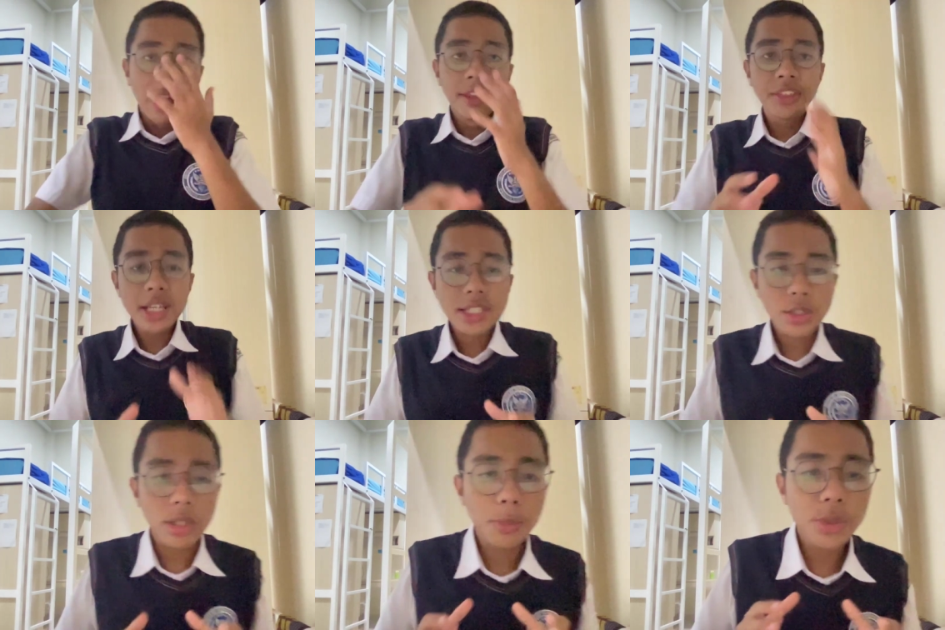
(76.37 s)
These
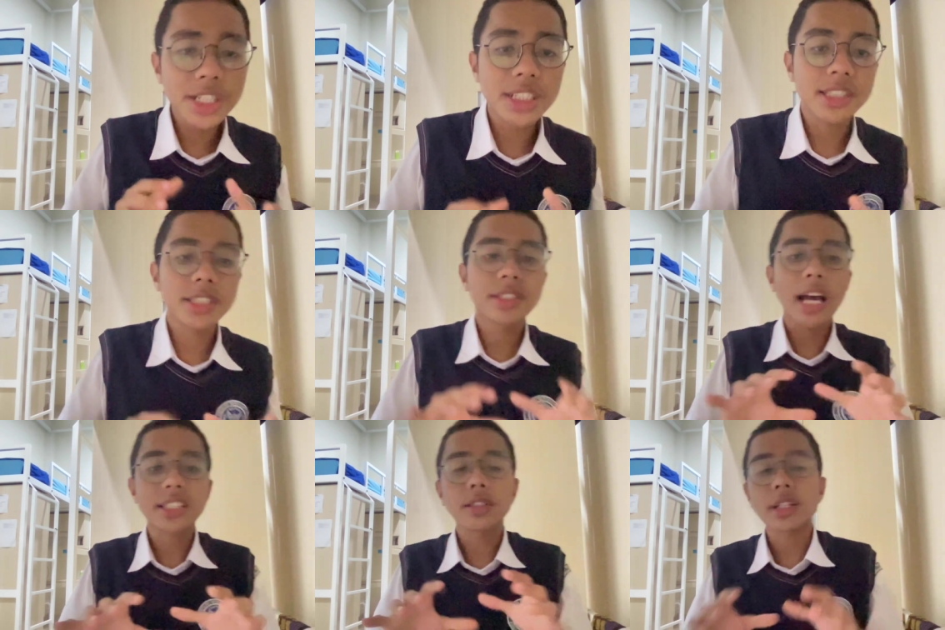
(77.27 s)
collaborations
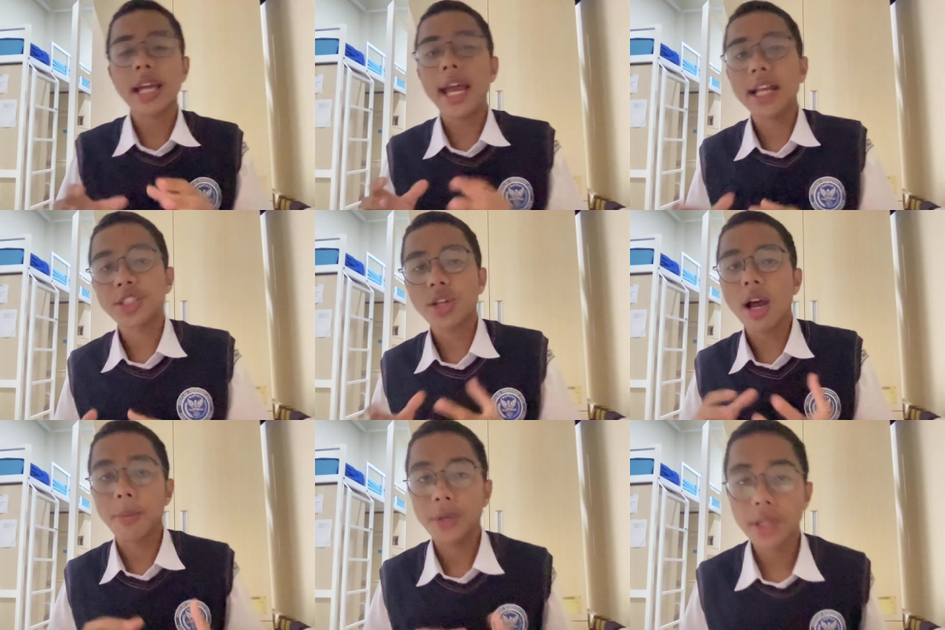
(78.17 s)
does not ends
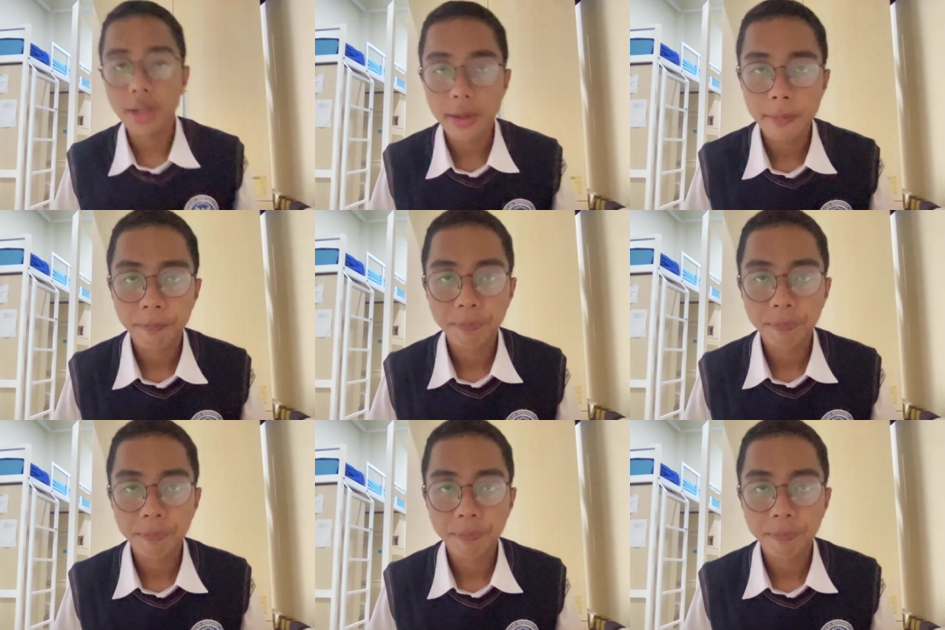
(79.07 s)
up here.